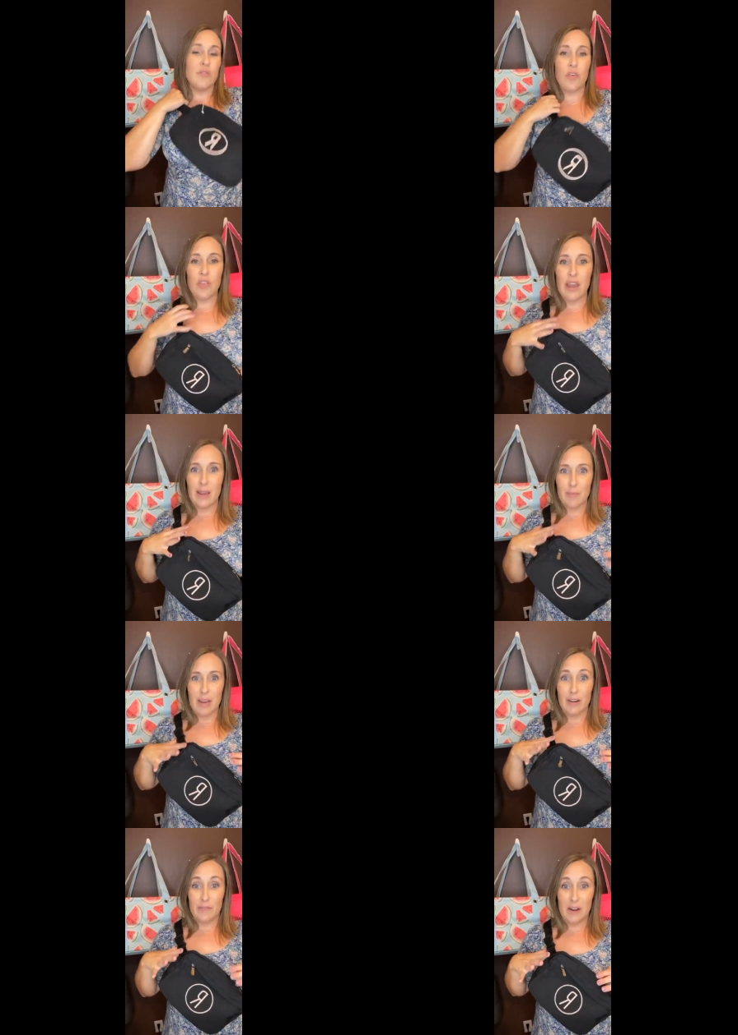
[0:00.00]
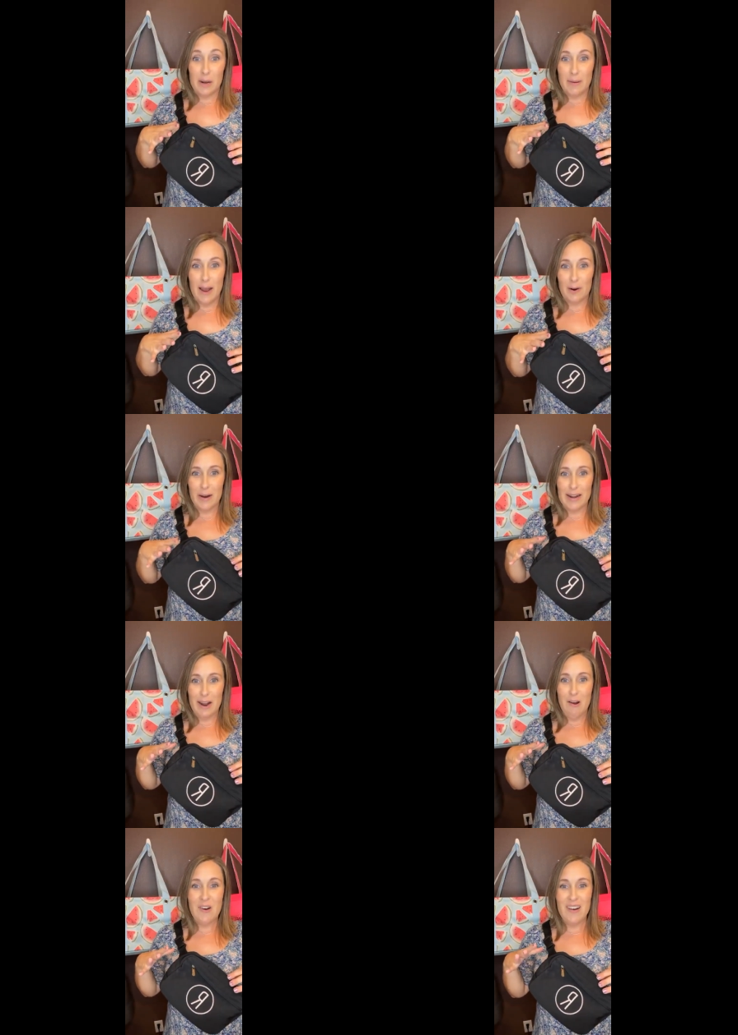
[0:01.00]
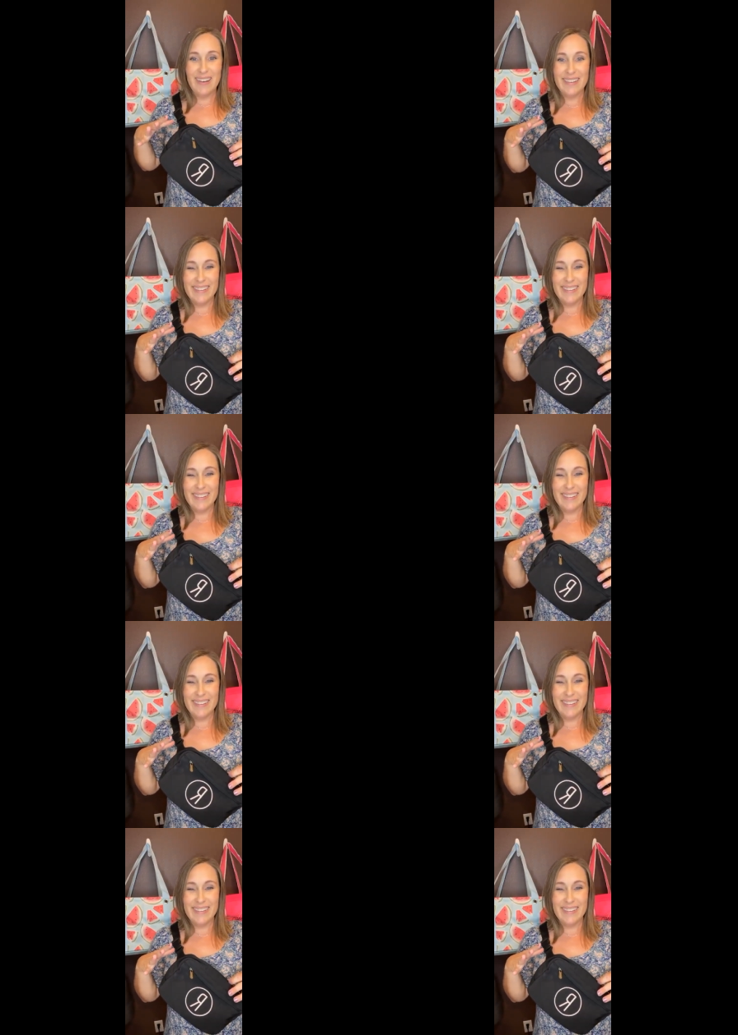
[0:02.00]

do the thing and make it a fanny pack right now.